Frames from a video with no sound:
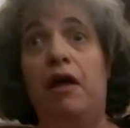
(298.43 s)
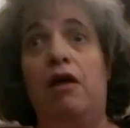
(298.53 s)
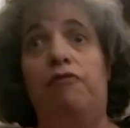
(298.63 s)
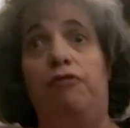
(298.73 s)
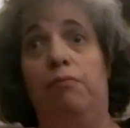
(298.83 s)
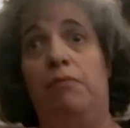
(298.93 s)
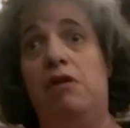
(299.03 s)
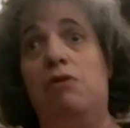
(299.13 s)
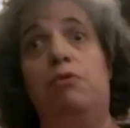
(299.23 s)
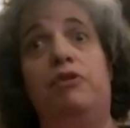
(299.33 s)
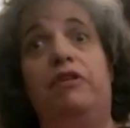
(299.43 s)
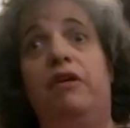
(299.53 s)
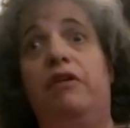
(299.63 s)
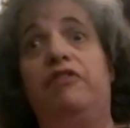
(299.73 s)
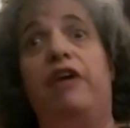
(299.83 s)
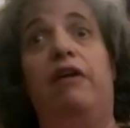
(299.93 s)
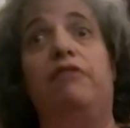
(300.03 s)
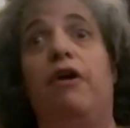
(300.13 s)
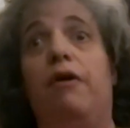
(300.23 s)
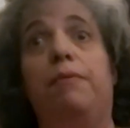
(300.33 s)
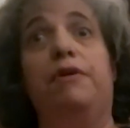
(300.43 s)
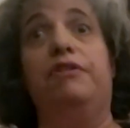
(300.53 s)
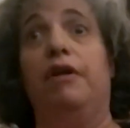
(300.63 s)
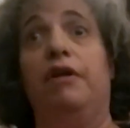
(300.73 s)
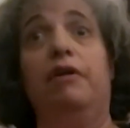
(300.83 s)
For me, it was the exact opposite.